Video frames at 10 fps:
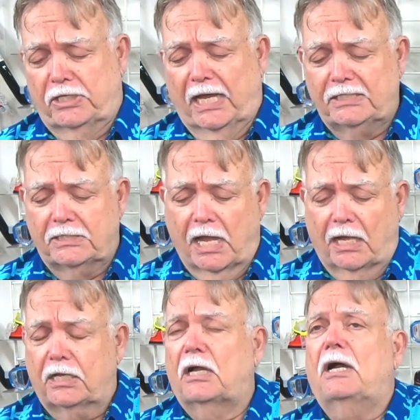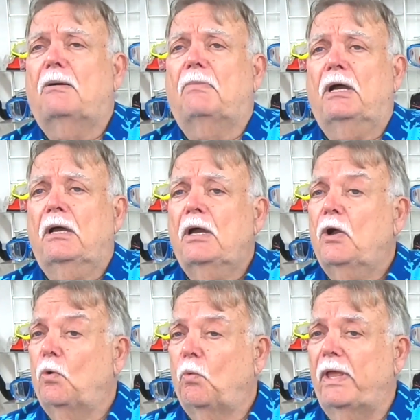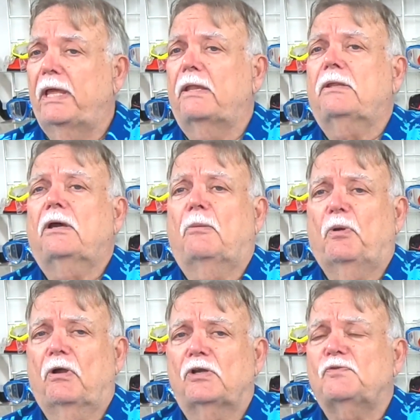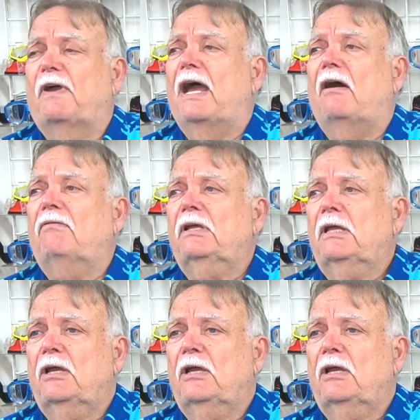does not come with a purge valve.